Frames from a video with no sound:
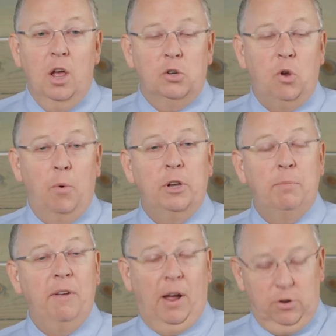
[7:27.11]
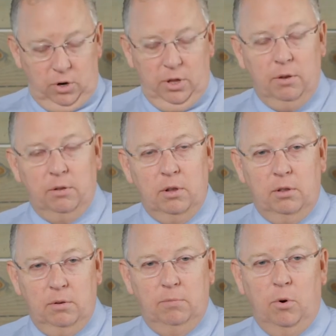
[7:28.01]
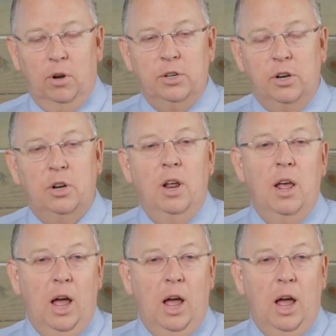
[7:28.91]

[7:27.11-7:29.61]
So I went to my, I joined the, the, the, organization.